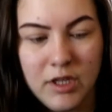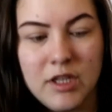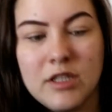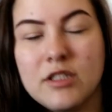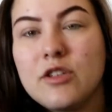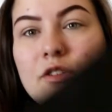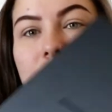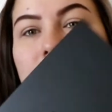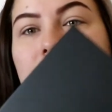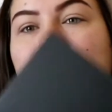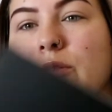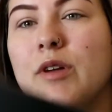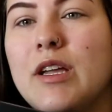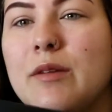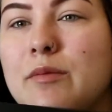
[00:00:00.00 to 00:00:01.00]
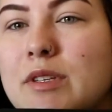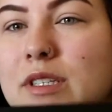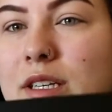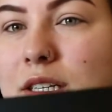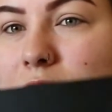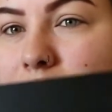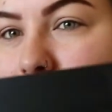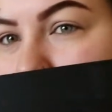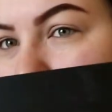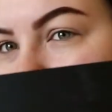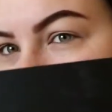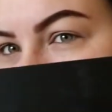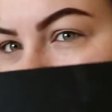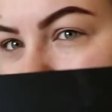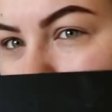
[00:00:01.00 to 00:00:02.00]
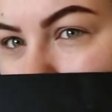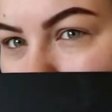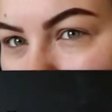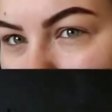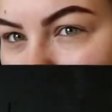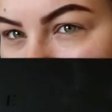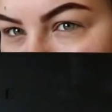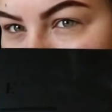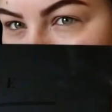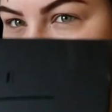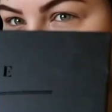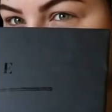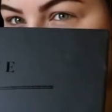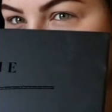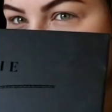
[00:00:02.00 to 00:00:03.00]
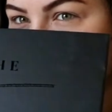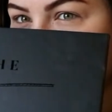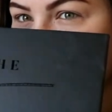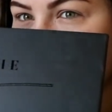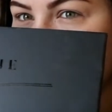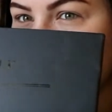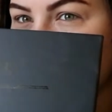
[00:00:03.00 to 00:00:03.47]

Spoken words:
So anyway, besides like it being a little dirty,